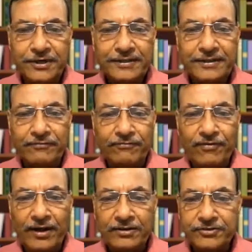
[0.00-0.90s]
the
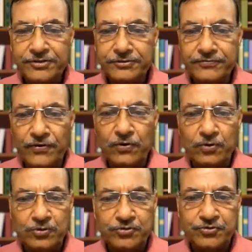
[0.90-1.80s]
flexion
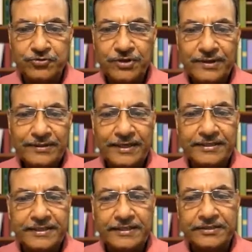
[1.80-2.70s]
force that
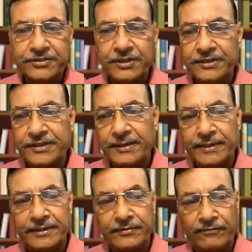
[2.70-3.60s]
is exerted
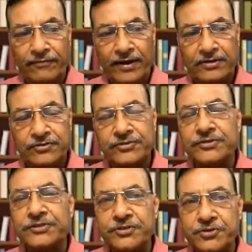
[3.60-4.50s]
by the flexor
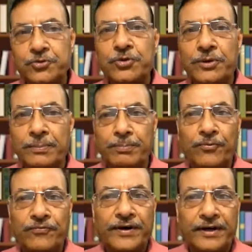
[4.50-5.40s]
digitorum
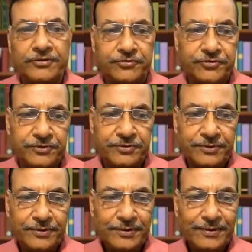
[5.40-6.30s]
profundus.
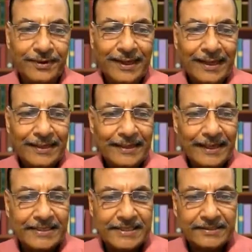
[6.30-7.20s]
The
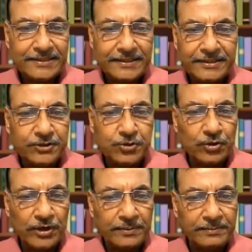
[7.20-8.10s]
extensor
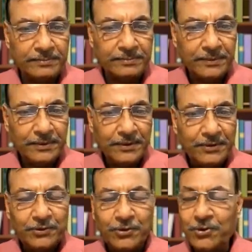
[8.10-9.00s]
digitorum,
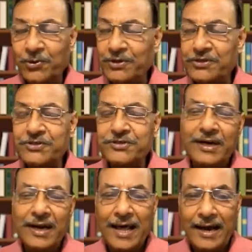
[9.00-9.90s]
though
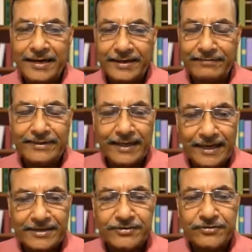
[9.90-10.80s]
still active in the
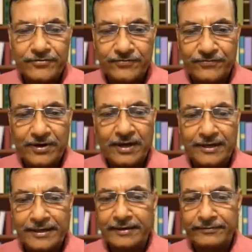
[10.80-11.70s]
case of
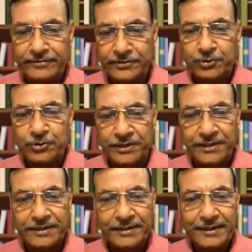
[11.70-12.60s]
ulnar nerve
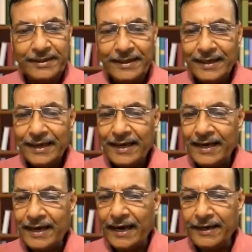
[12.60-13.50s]
injury,
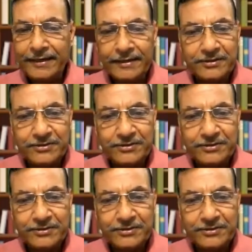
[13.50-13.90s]
cannot